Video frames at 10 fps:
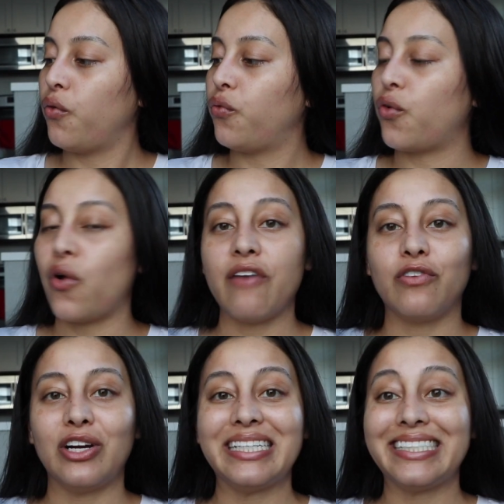
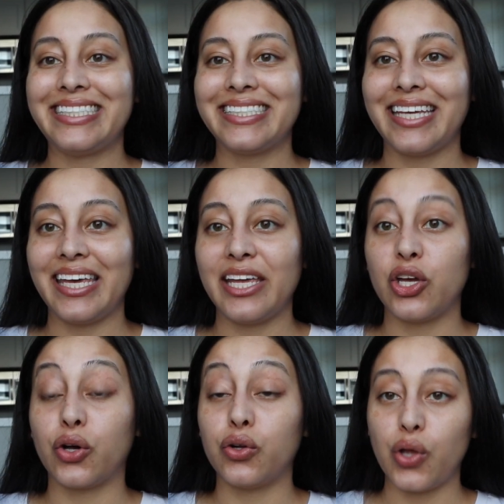Forever
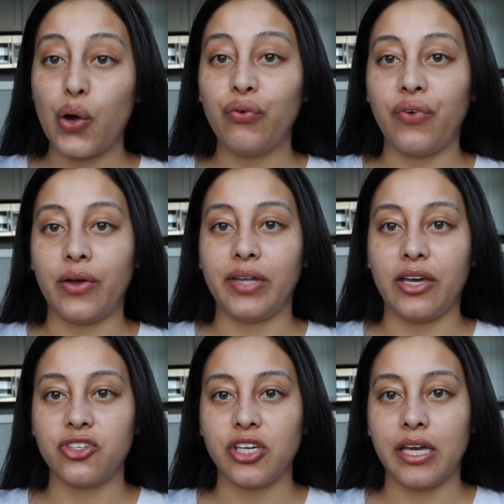Skin Glow
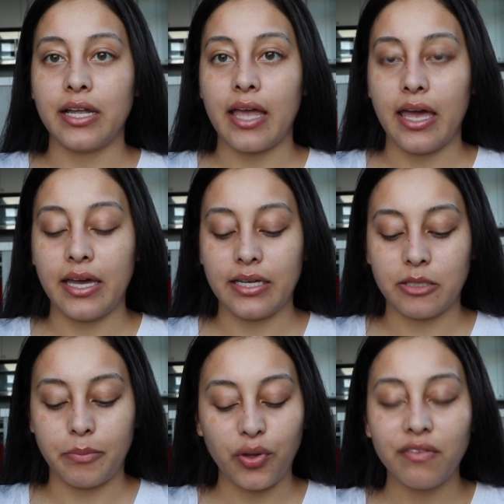Foundation,
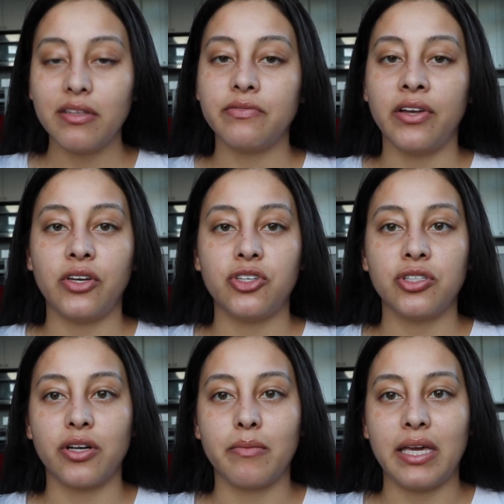and both of these
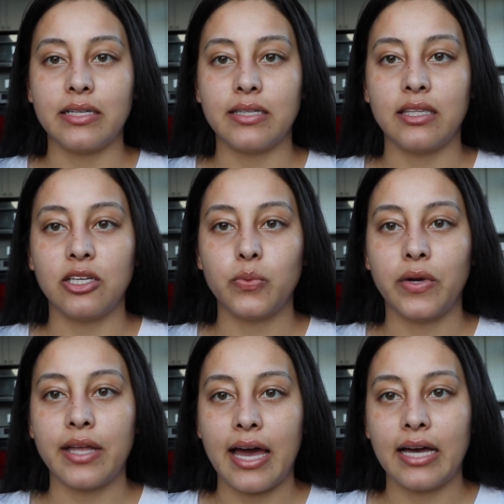foundations are amazing. This
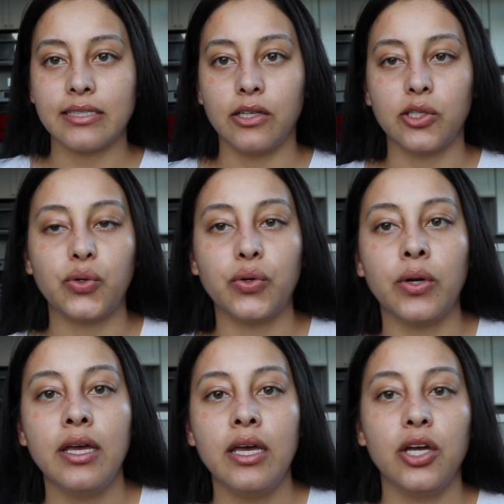one has a
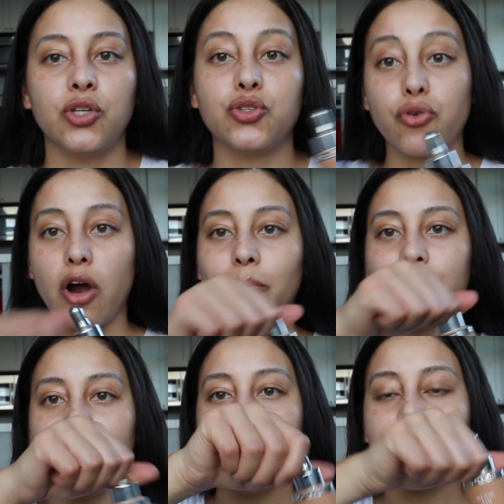little
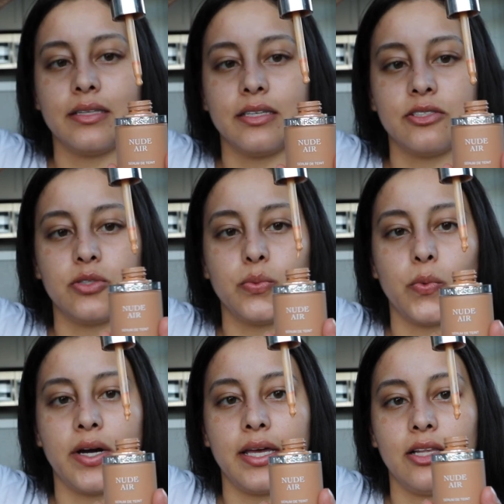droplet. This is
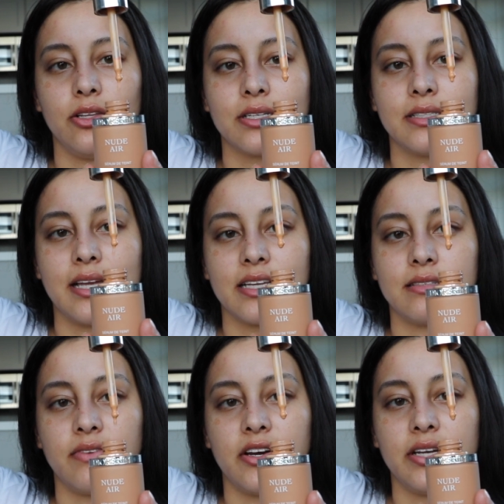what it looks like.
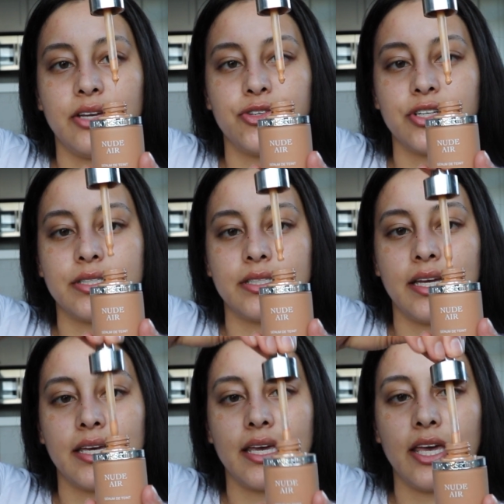It's very
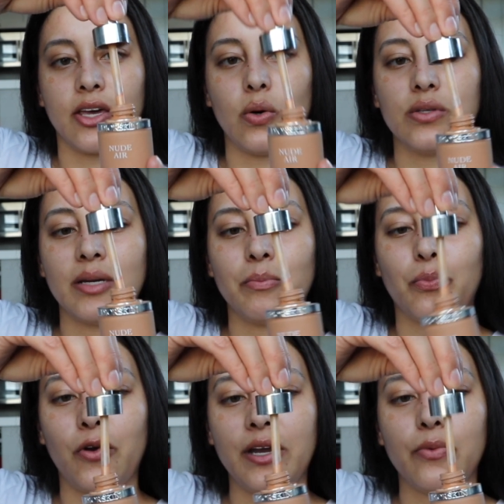interesting. It goes
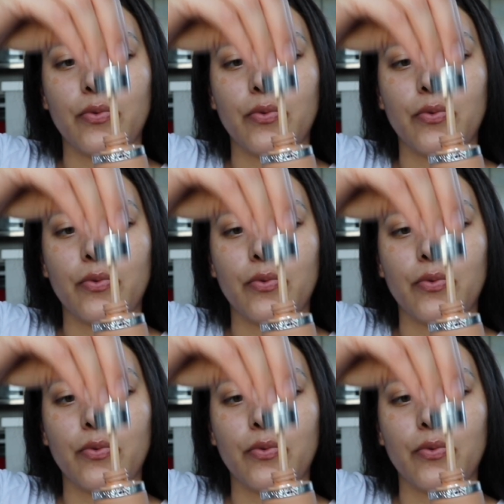on pretty